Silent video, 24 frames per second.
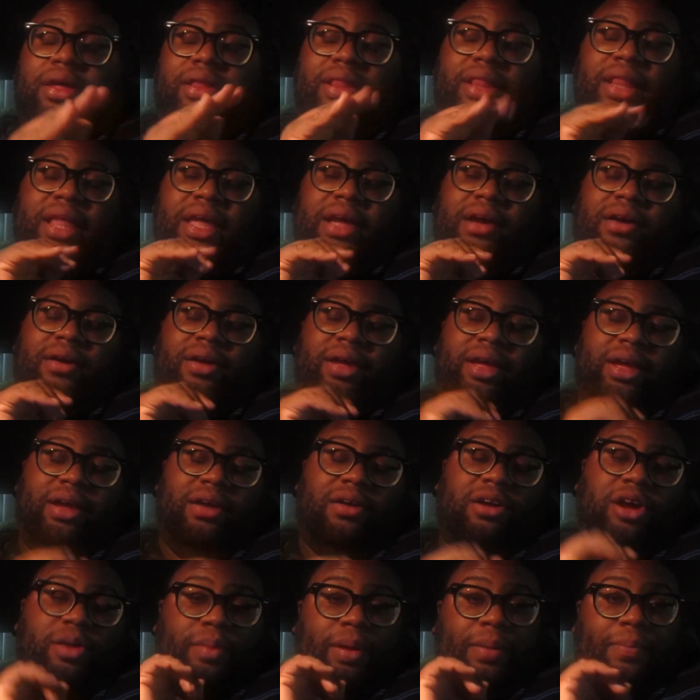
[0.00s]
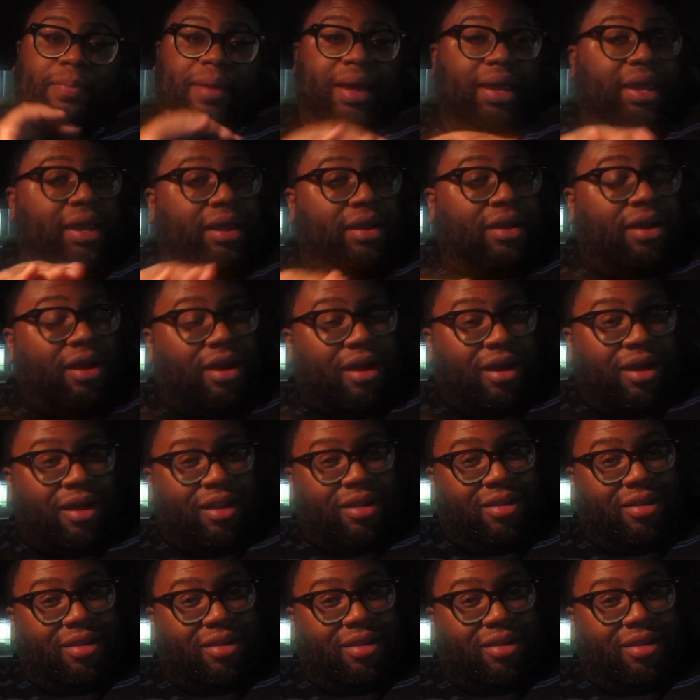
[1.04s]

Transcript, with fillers: They are here on my beck and call.